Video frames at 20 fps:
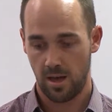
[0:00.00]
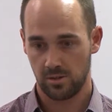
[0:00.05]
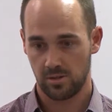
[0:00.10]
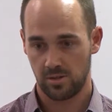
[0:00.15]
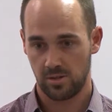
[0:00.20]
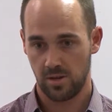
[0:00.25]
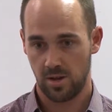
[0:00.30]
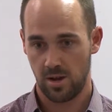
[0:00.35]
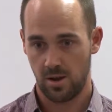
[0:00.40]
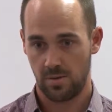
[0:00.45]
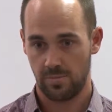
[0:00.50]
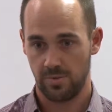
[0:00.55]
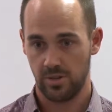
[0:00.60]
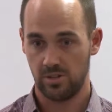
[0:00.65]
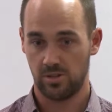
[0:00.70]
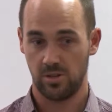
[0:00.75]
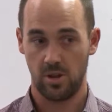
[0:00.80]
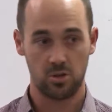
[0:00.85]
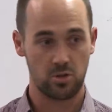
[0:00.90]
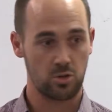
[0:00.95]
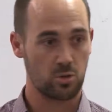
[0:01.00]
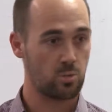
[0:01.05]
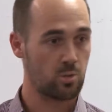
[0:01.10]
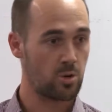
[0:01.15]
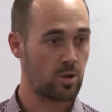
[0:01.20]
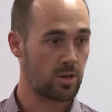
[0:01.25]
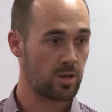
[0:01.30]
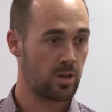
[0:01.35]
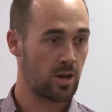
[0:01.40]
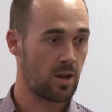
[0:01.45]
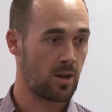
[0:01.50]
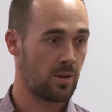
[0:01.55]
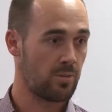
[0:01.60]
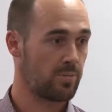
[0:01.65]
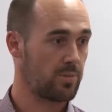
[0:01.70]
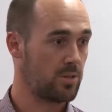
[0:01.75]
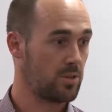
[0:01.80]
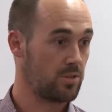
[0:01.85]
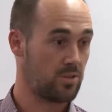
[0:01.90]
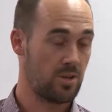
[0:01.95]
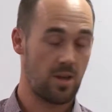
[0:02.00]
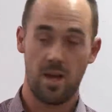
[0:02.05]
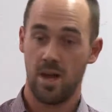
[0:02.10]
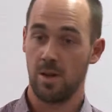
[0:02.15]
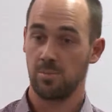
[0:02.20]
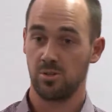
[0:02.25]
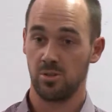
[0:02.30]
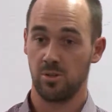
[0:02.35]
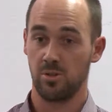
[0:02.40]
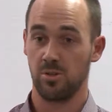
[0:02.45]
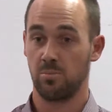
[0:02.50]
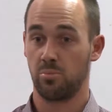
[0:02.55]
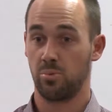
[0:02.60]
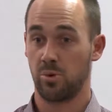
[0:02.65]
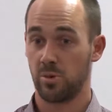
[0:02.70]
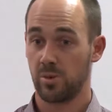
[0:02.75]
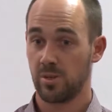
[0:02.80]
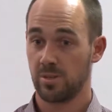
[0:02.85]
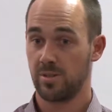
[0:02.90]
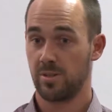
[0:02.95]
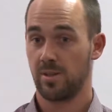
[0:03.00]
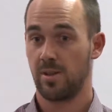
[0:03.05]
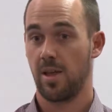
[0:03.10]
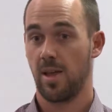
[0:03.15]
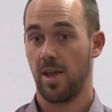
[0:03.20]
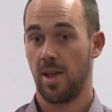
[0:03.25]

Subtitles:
So this social worker is absolutely brilliant